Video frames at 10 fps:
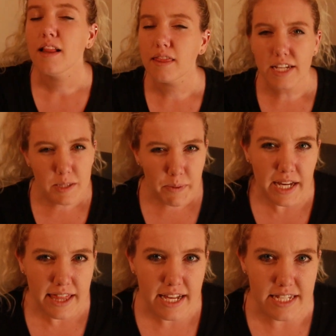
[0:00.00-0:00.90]
Let's
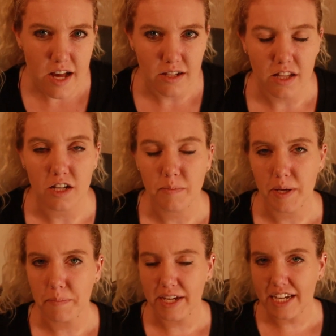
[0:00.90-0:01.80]
break that down a little
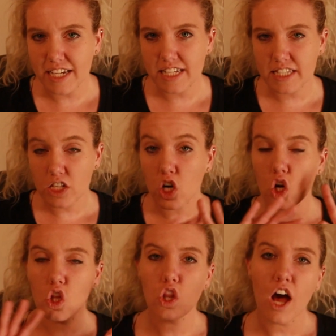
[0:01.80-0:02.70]
bit, because there
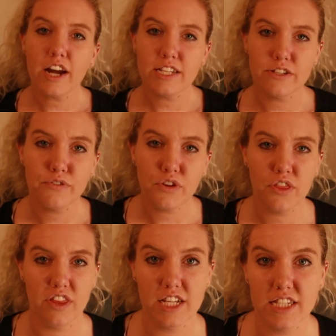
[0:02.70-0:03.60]
are a lot of
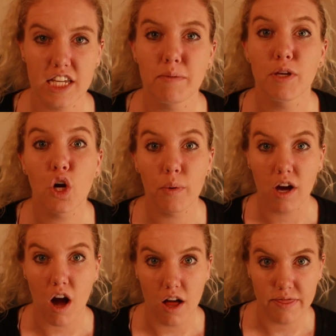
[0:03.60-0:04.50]
different things that could be
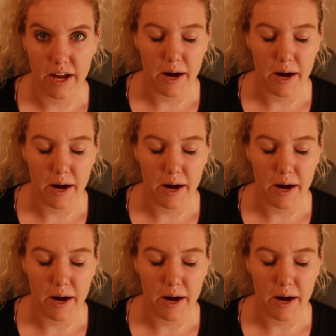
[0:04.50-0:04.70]
going on